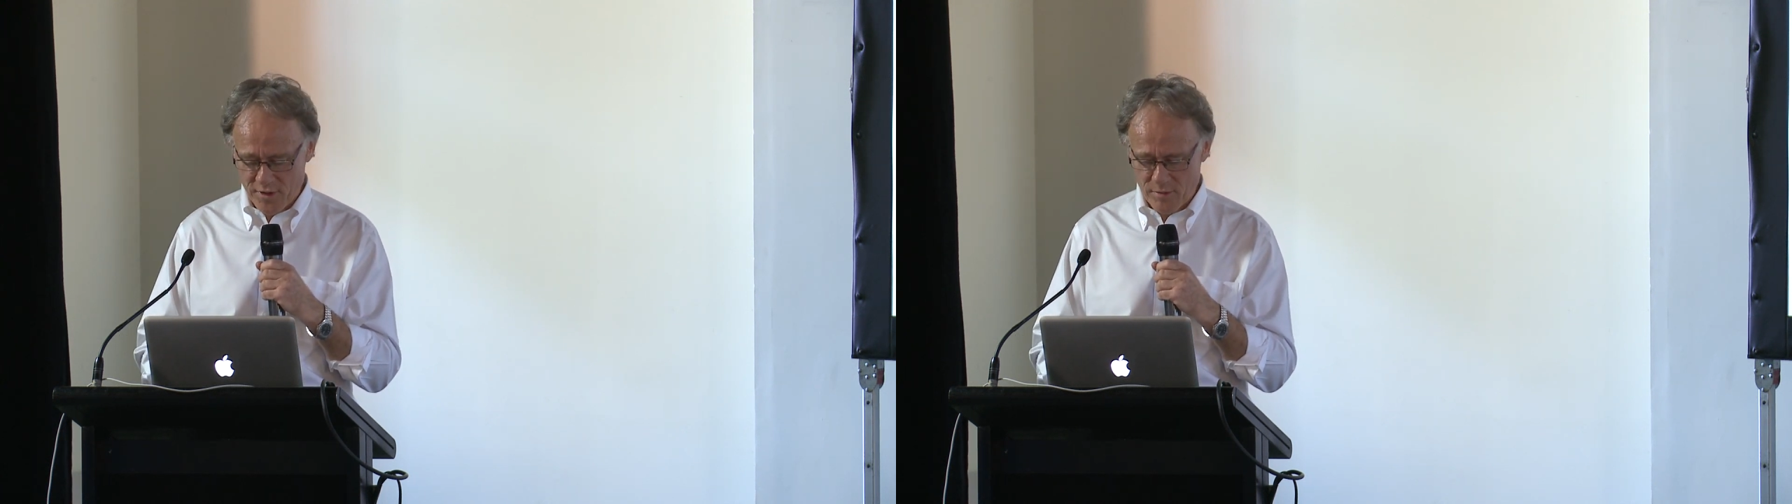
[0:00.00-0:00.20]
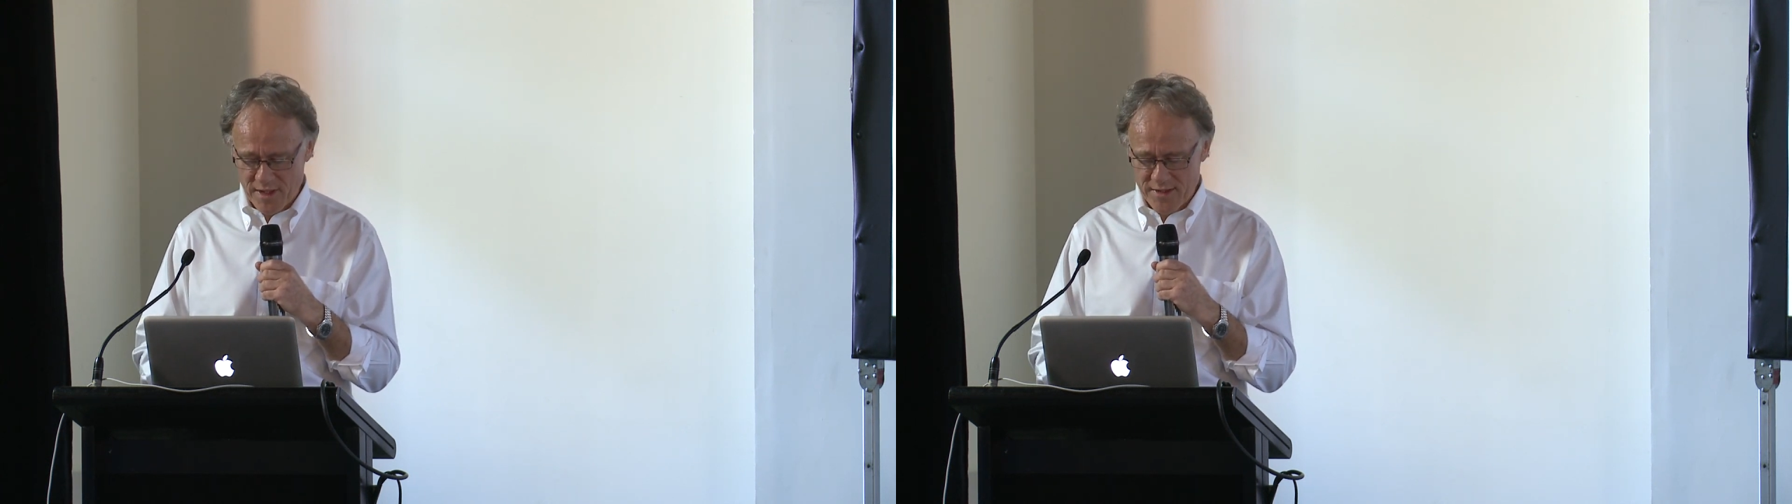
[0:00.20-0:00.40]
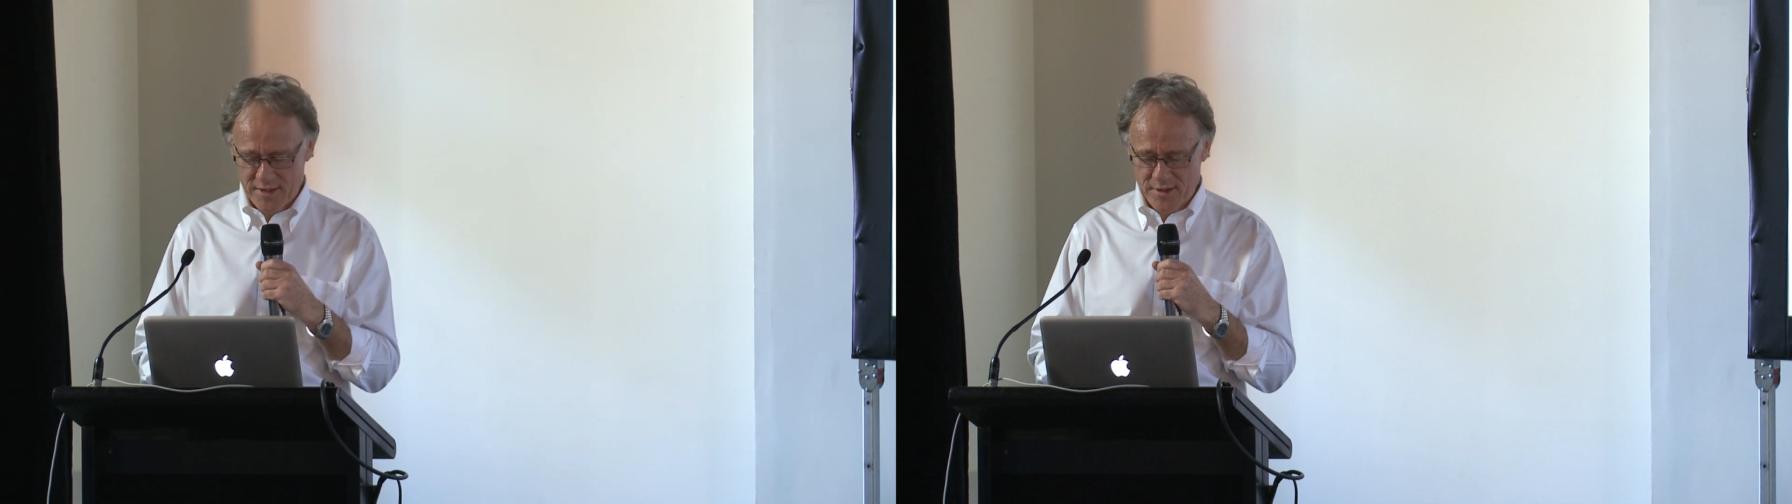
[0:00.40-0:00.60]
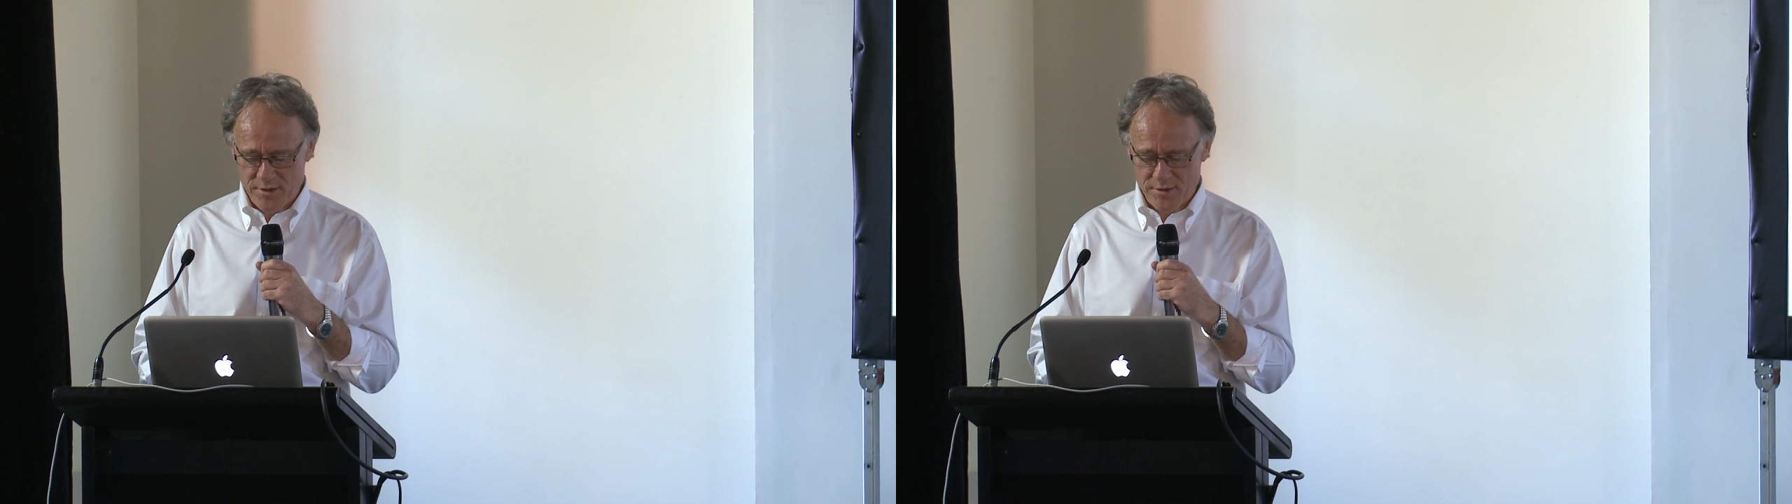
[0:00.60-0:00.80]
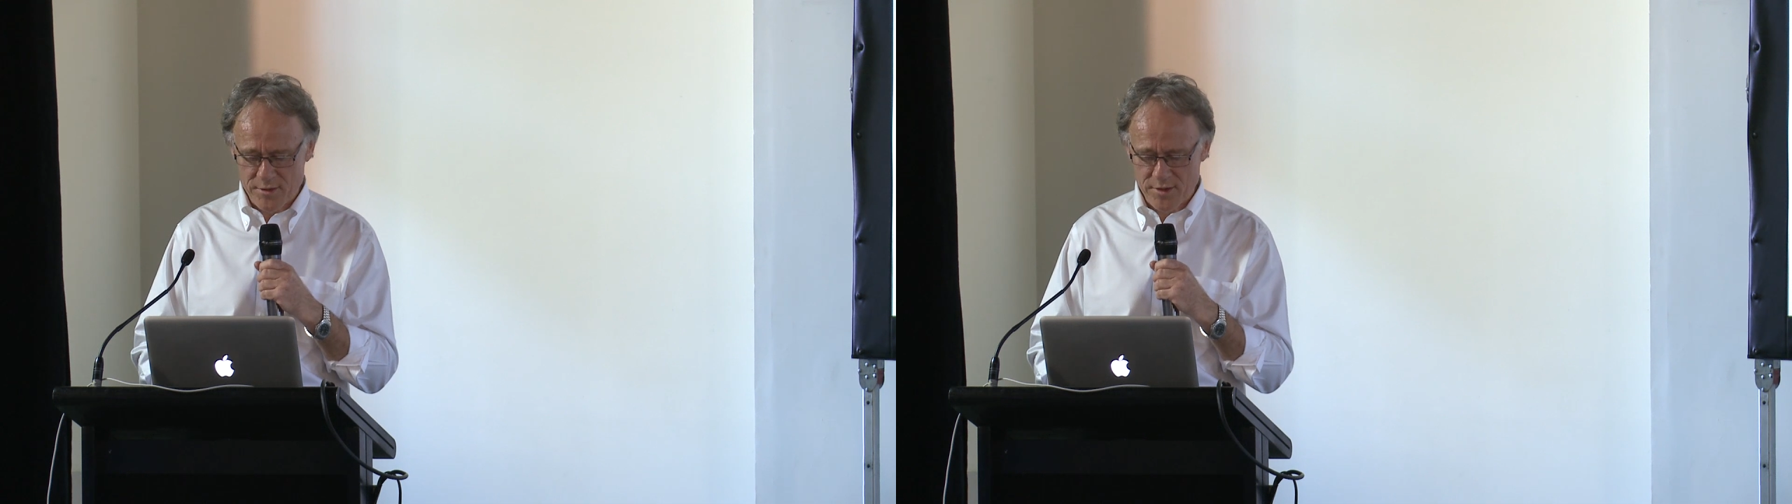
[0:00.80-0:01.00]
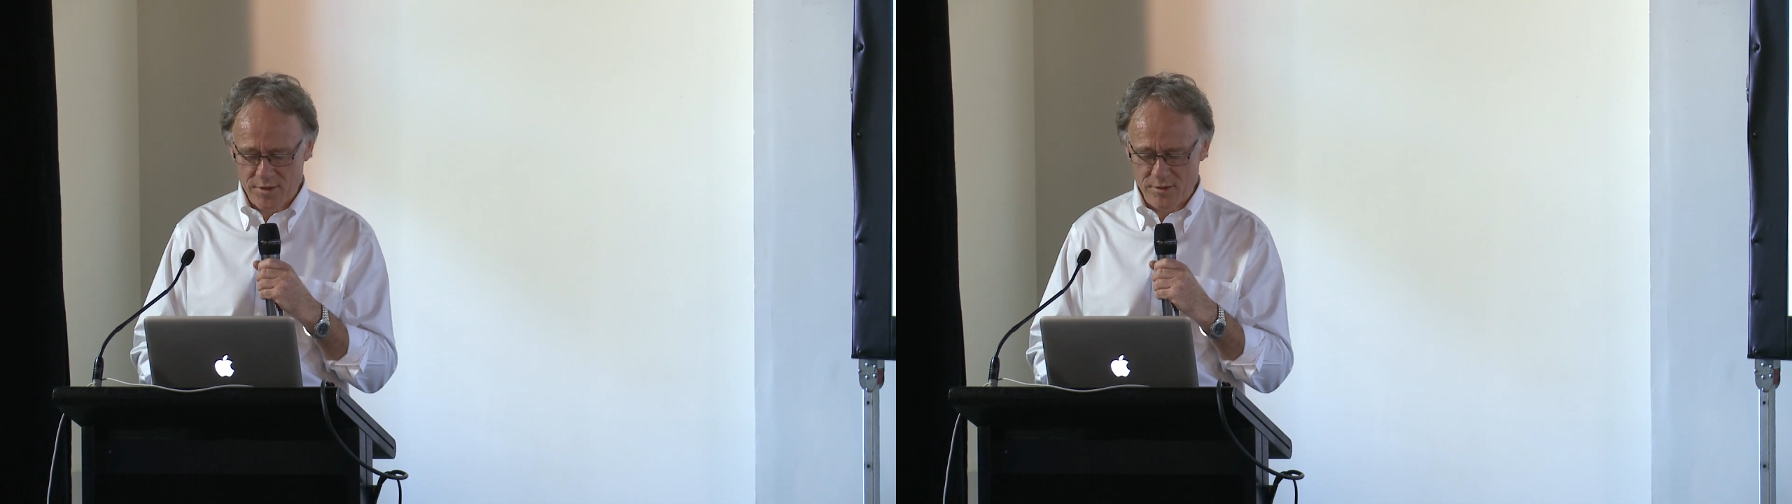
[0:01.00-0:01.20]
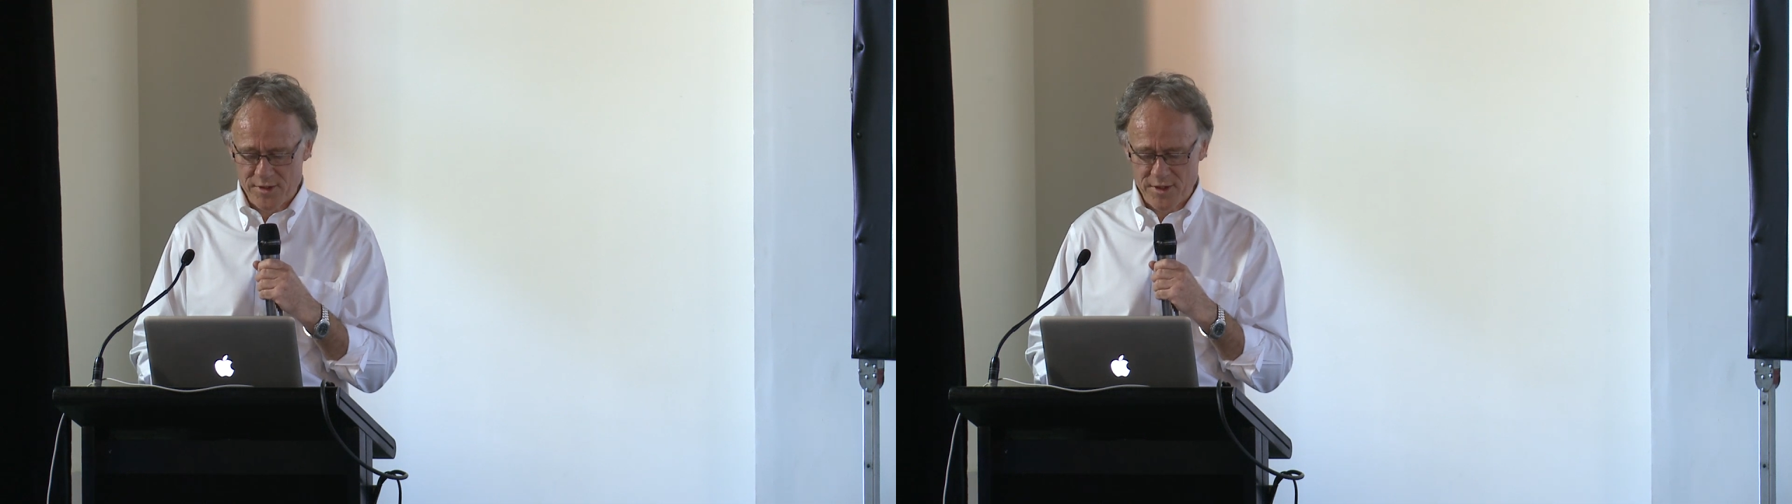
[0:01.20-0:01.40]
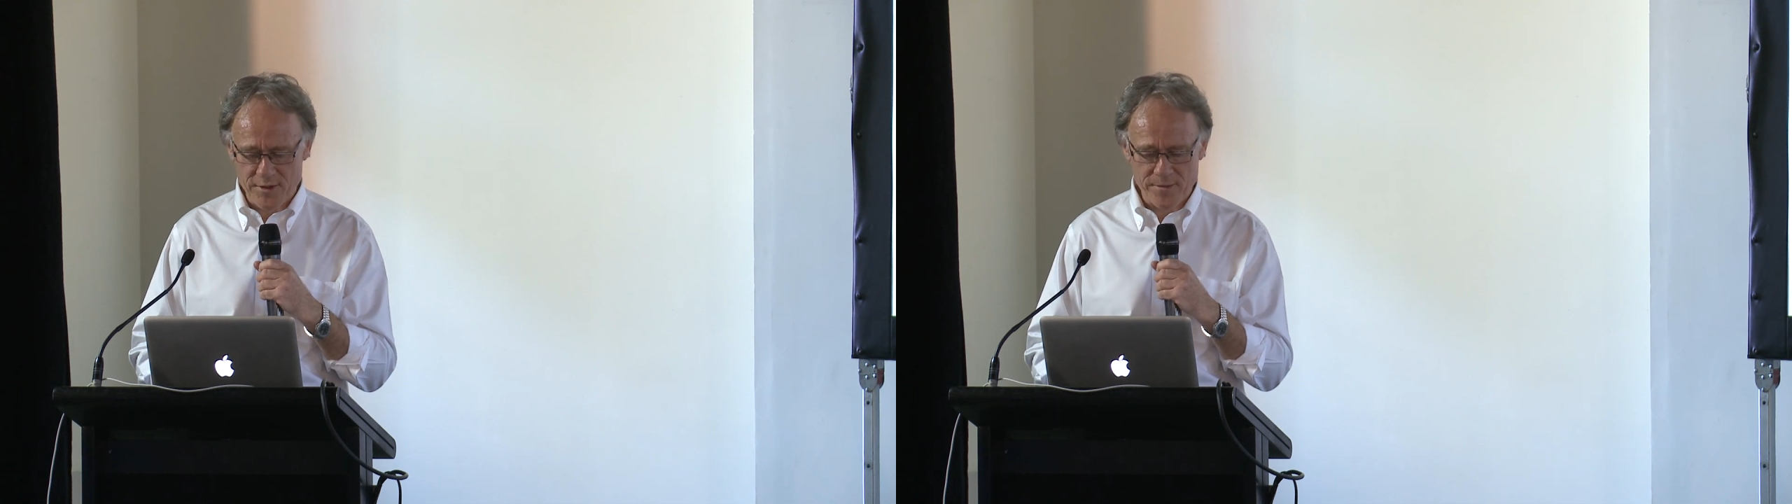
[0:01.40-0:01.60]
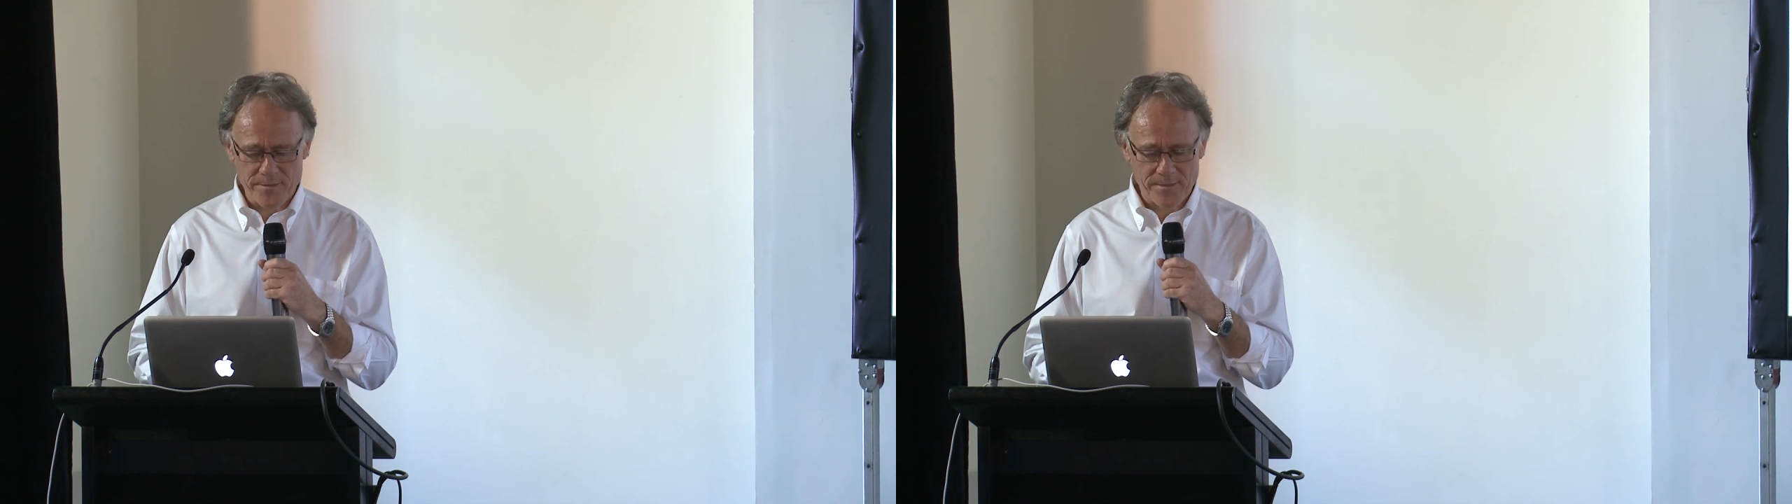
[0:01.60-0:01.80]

the humility to do so.